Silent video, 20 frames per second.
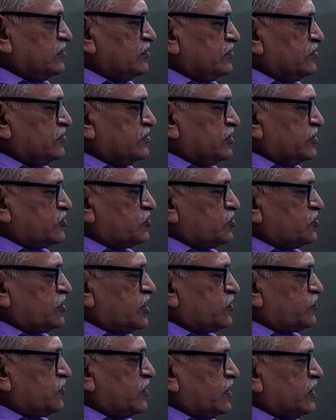6 to the
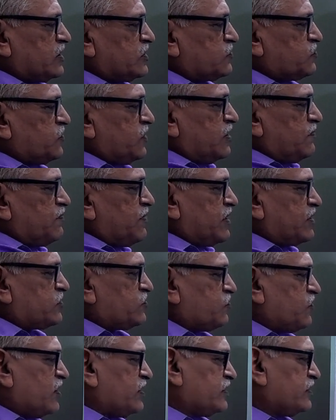12, 12 plus
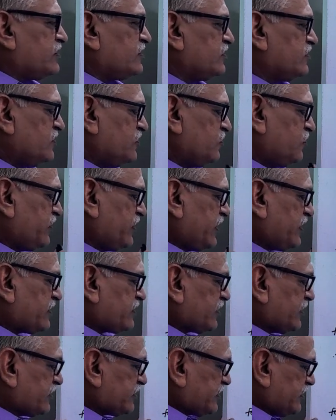1, we get
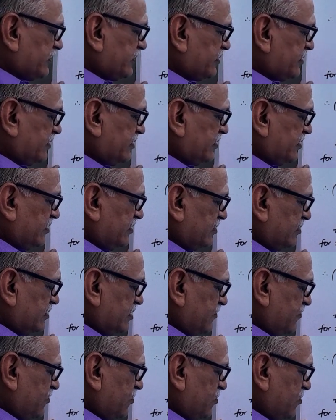13.
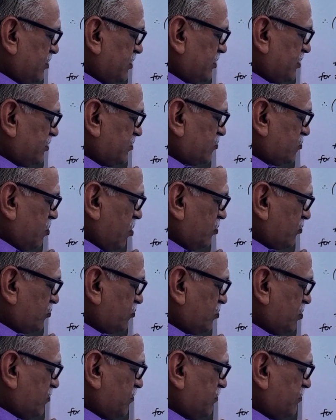Therefore it is cos
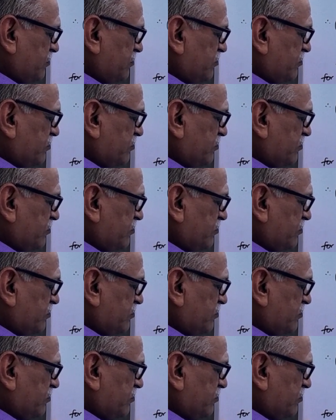of